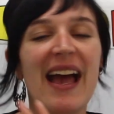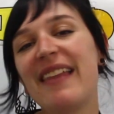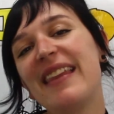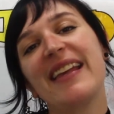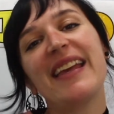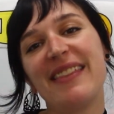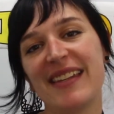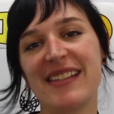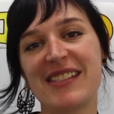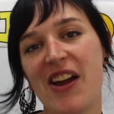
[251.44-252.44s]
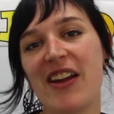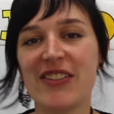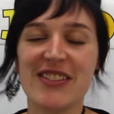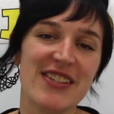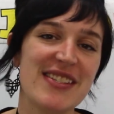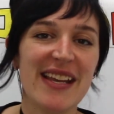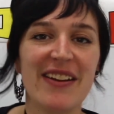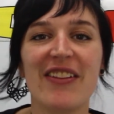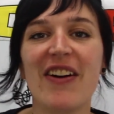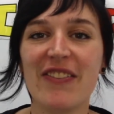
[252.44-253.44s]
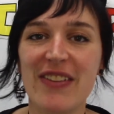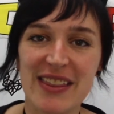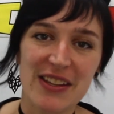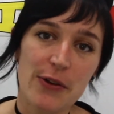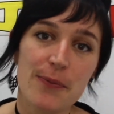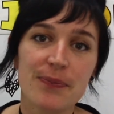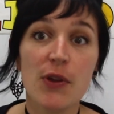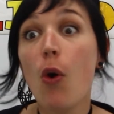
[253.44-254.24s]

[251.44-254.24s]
And then get the child to sing along with you.